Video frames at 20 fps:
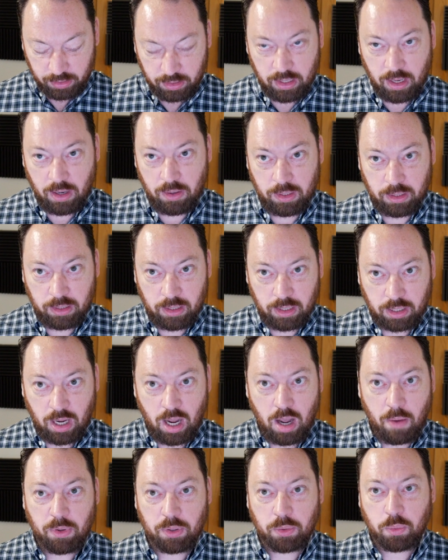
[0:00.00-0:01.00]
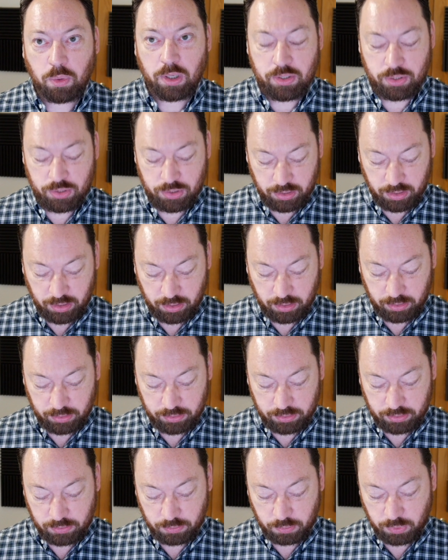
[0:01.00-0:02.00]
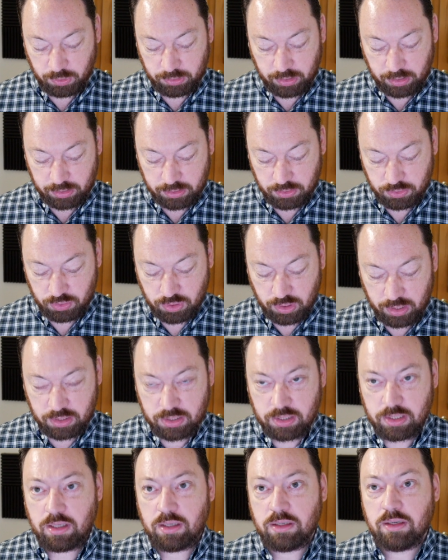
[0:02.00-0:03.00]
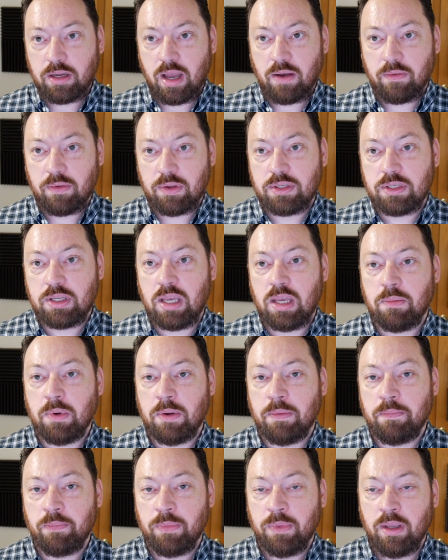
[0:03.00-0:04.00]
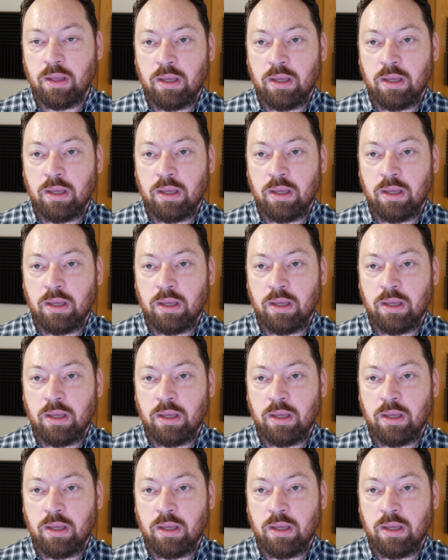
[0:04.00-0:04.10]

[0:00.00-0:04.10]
Now, a common question here is, well, doesn't JSON have a schema?